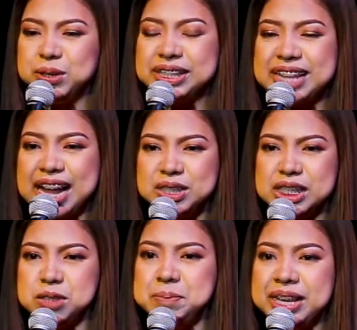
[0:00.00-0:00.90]
your status
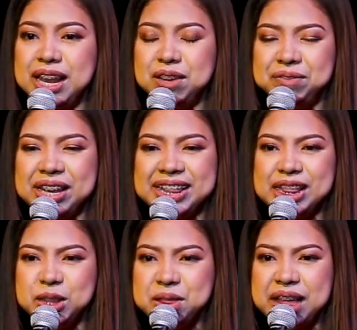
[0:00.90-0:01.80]
is being
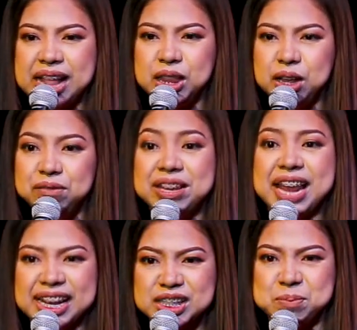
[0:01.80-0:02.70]
elevated to that of an
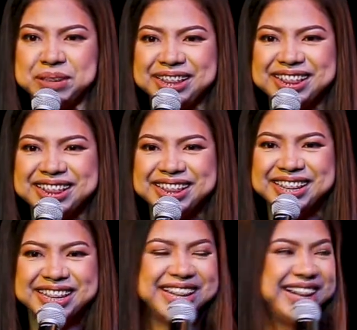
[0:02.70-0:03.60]
expert.
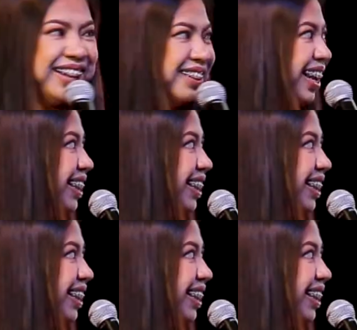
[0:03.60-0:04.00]
All